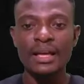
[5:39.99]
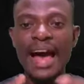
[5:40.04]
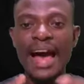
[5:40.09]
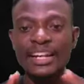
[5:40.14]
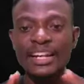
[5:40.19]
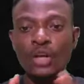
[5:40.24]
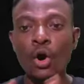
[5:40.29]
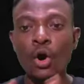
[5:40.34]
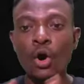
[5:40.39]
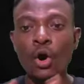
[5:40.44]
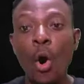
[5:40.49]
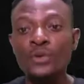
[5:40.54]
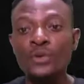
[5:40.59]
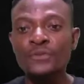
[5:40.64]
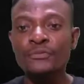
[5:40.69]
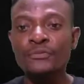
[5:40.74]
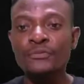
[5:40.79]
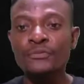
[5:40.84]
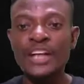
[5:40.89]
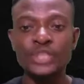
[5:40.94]
An
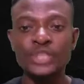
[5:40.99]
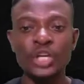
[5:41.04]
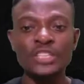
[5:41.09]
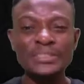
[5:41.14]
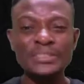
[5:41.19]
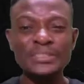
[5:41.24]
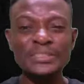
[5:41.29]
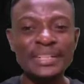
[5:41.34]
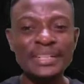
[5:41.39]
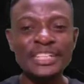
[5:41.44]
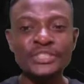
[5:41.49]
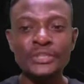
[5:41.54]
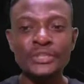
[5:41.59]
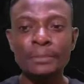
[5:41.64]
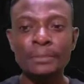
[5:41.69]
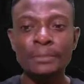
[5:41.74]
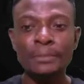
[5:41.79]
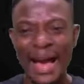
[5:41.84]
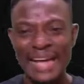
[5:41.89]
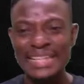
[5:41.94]
old-fashioned
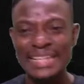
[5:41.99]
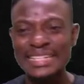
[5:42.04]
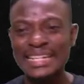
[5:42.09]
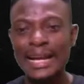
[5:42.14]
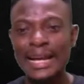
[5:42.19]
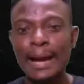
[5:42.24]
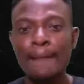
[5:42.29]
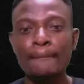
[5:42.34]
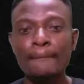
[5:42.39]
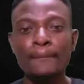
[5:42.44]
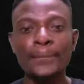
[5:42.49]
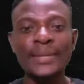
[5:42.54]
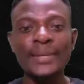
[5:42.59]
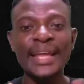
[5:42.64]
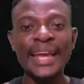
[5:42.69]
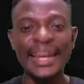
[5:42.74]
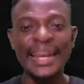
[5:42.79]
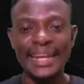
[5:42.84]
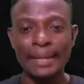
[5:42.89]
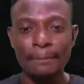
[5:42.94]
military band
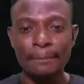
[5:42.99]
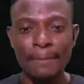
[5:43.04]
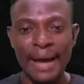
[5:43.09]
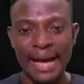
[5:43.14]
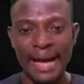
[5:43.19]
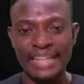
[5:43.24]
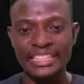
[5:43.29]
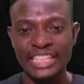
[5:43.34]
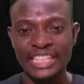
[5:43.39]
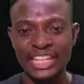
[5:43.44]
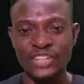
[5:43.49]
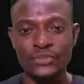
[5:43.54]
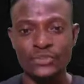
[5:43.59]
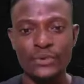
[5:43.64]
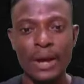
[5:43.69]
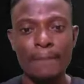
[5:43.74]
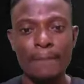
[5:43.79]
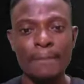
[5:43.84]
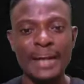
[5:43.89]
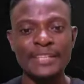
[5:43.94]
playing a march in
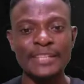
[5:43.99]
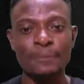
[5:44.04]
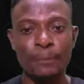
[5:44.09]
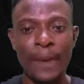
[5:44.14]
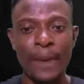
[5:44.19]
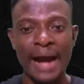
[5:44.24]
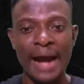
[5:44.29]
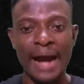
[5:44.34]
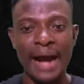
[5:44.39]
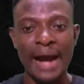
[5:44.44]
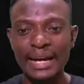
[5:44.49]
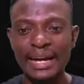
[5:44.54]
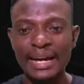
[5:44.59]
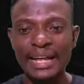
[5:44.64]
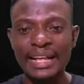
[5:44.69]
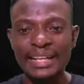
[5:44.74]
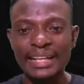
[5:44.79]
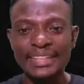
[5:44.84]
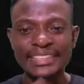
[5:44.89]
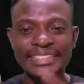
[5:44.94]
Ramat Park
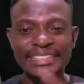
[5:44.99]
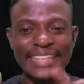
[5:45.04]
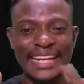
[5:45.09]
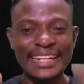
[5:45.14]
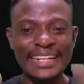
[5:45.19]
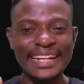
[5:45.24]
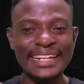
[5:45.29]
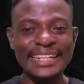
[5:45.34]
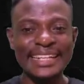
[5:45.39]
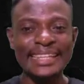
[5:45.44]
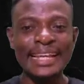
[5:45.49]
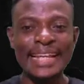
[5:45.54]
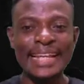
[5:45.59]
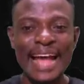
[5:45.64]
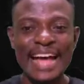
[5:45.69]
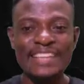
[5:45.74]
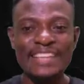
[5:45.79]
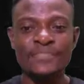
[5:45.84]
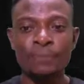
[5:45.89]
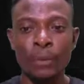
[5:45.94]
generated
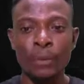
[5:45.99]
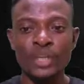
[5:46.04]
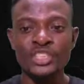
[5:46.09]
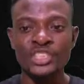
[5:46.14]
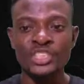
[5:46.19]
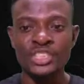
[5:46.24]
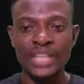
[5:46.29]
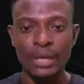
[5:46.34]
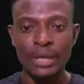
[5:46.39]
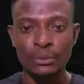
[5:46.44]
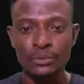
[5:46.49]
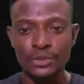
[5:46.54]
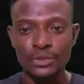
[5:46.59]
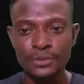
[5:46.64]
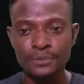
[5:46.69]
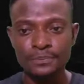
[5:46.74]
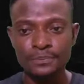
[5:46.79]
as much sound.